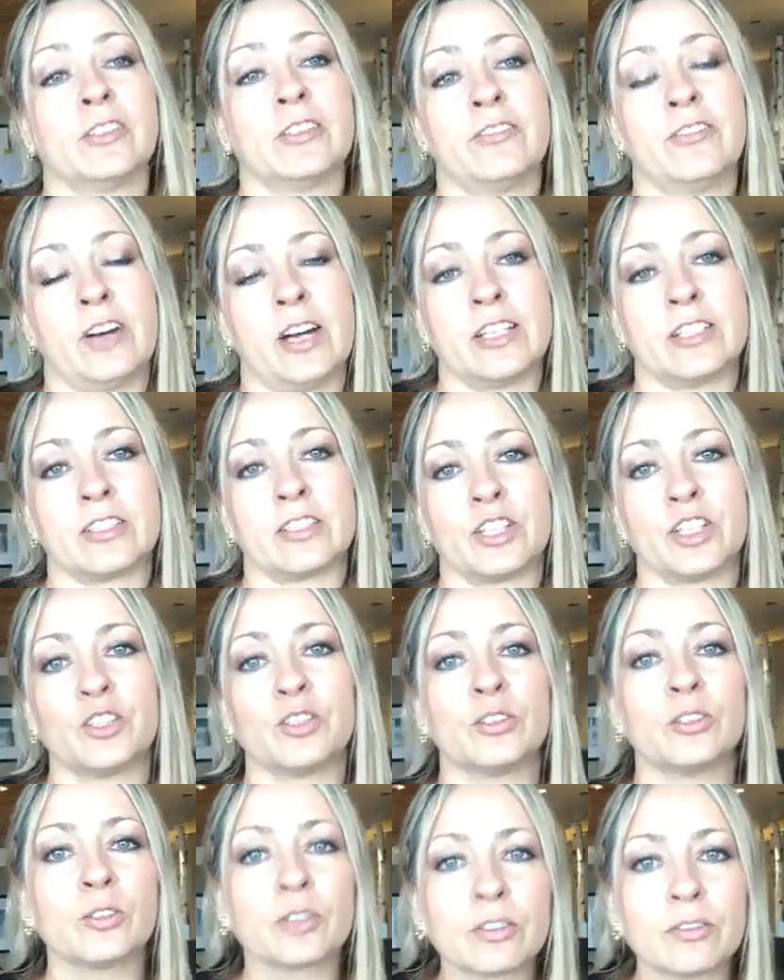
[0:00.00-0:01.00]
advisor, your
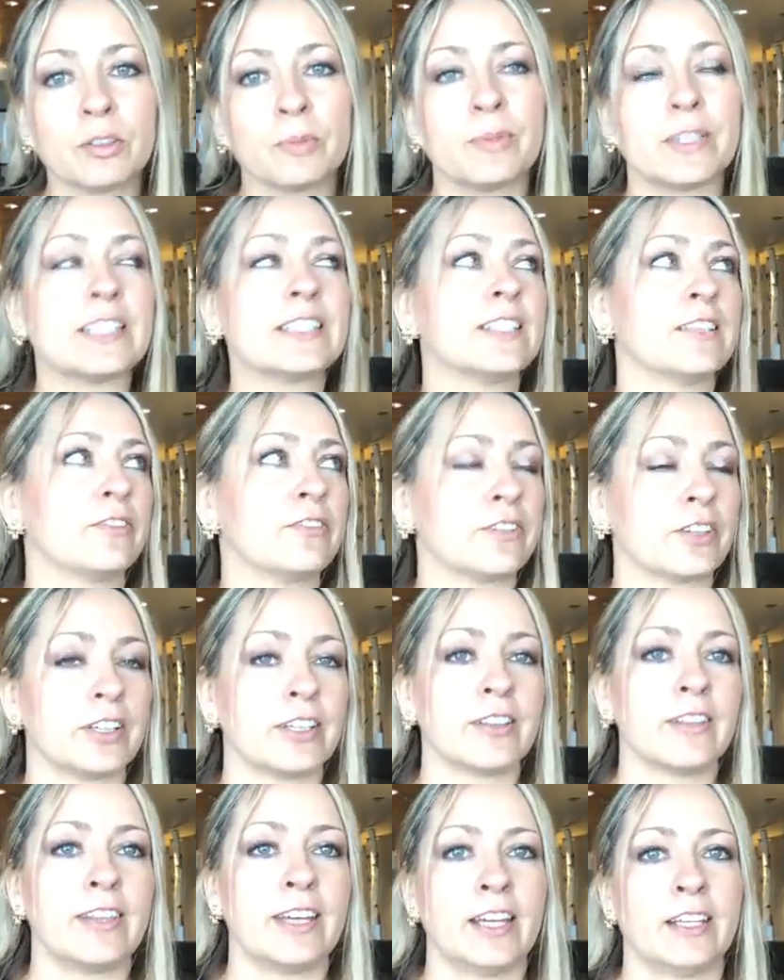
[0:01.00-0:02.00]
look will be
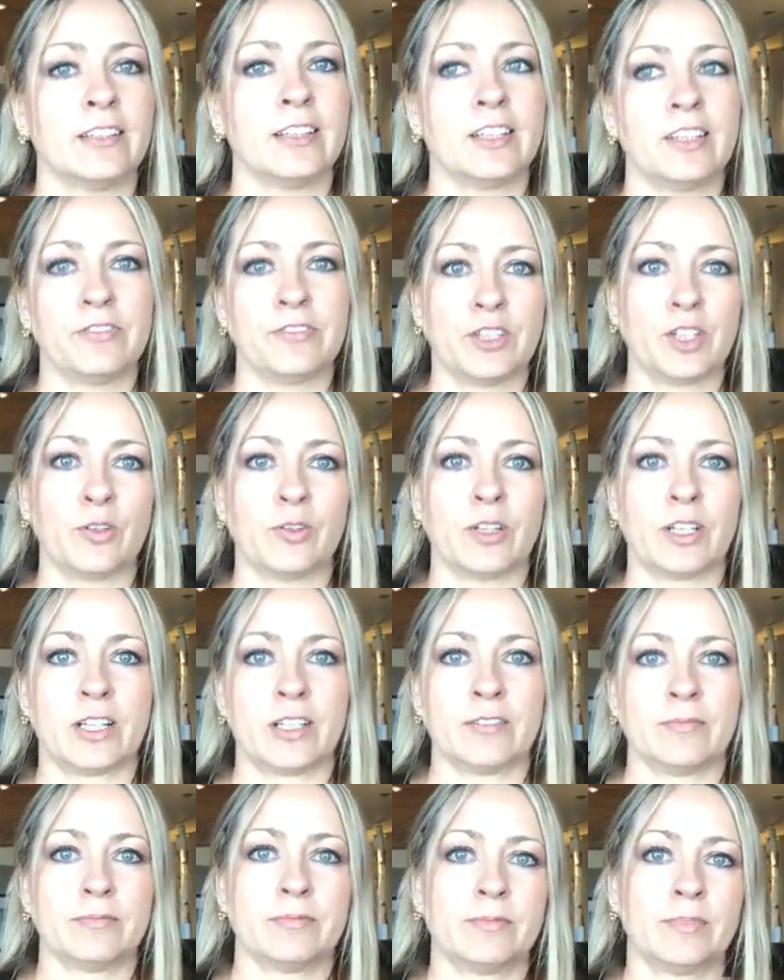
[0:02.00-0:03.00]
different than if you
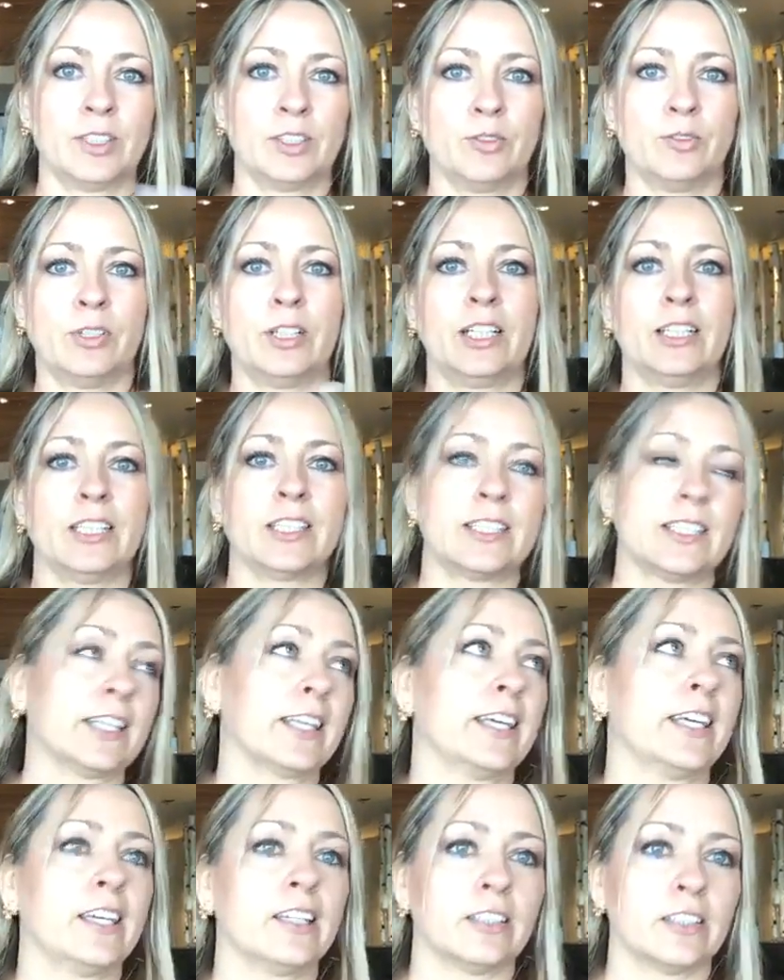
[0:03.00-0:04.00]
are, you know, holistic
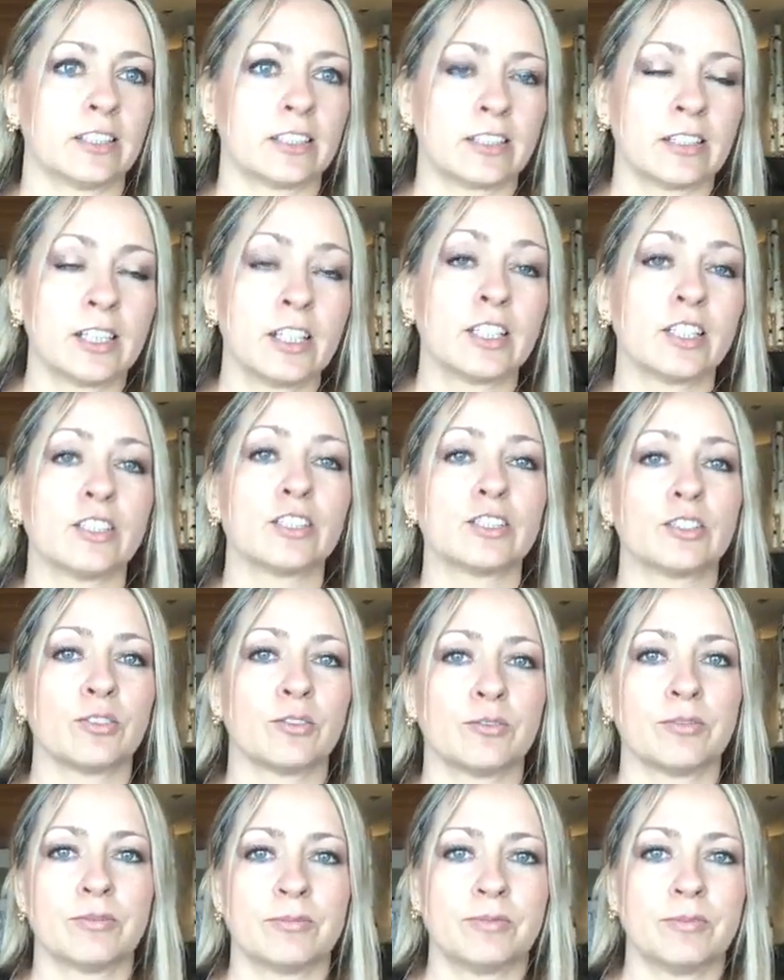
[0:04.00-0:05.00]
healer. So